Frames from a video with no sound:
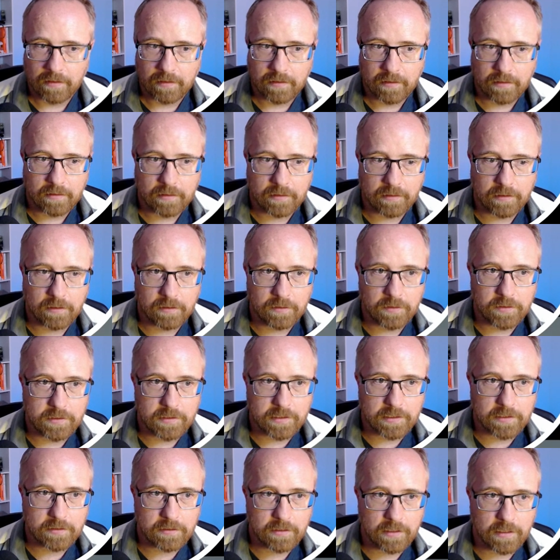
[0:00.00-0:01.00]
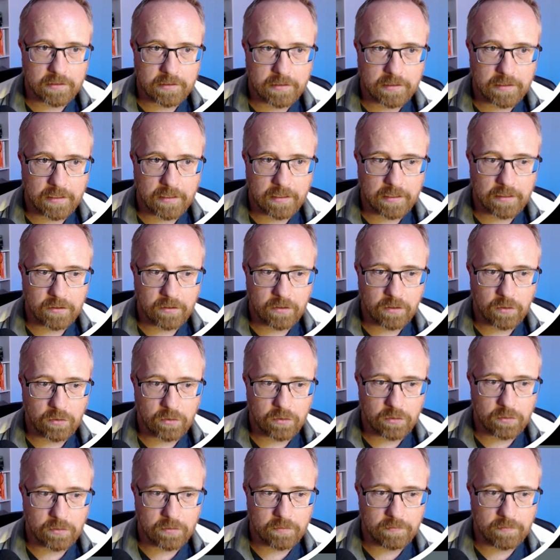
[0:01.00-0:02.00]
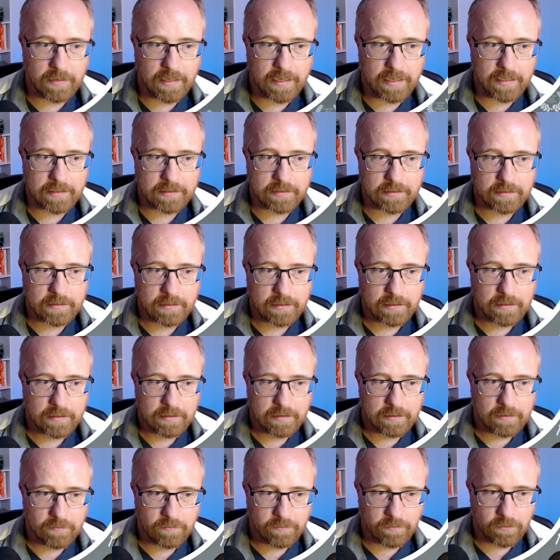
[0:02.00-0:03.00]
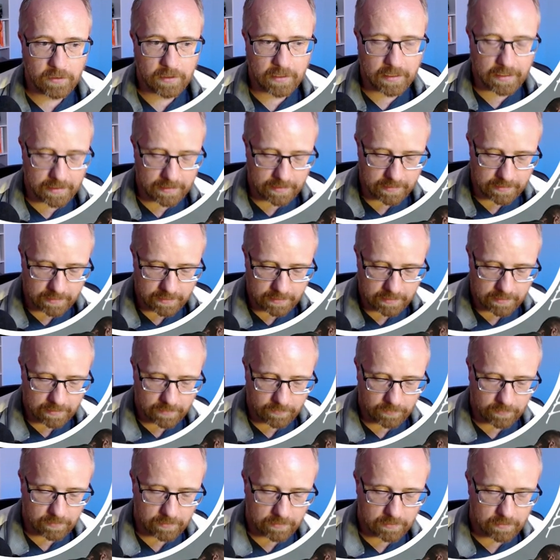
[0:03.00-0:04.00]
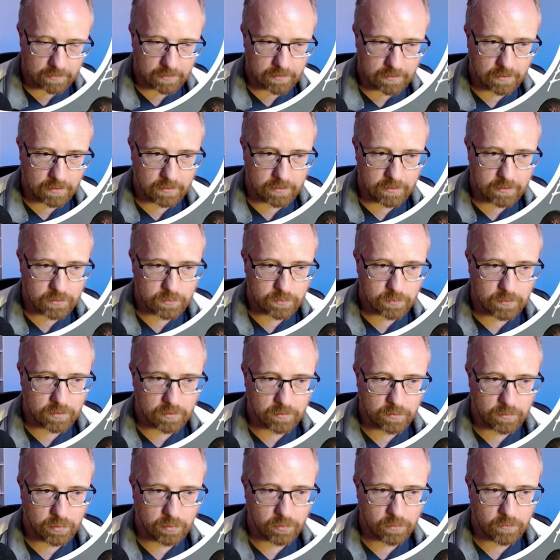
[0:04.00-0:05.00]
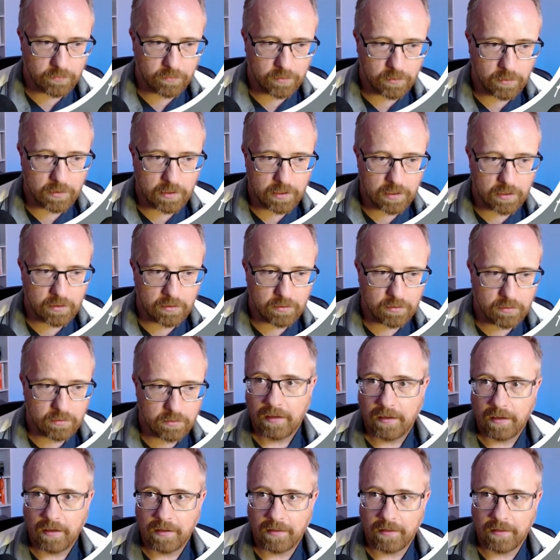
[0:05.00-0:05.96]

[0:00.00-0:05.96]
Click on the six dots again, go to advanced. For ID, I'm gonna call this one portfolio.